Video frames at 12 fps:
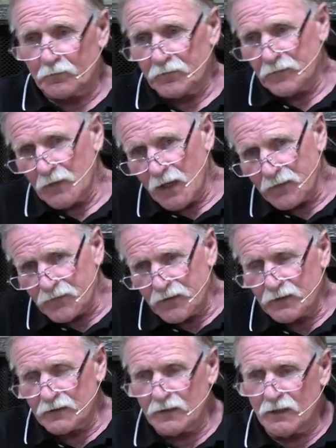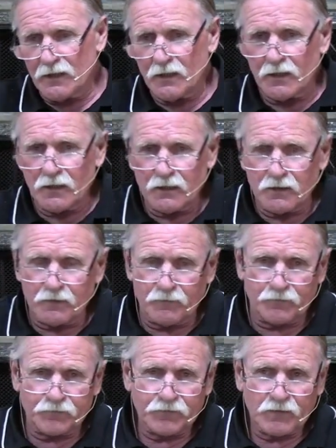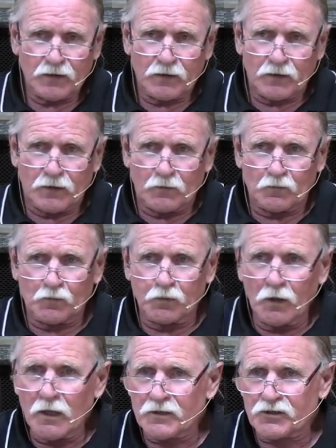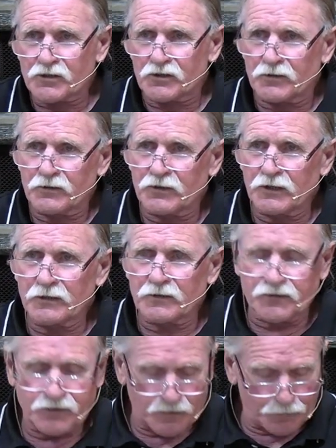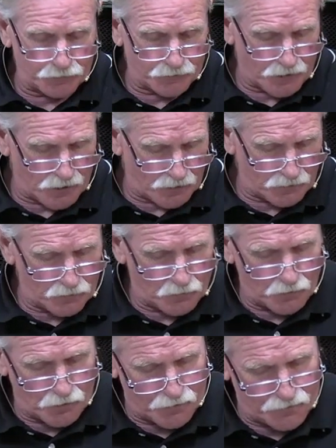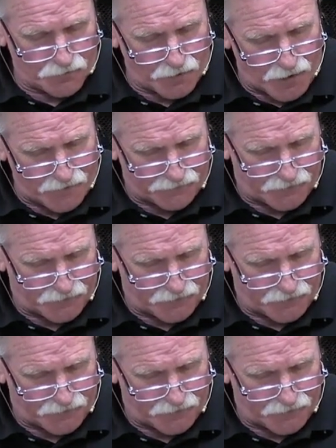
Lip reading: Not that he rushed to get the temple done, or not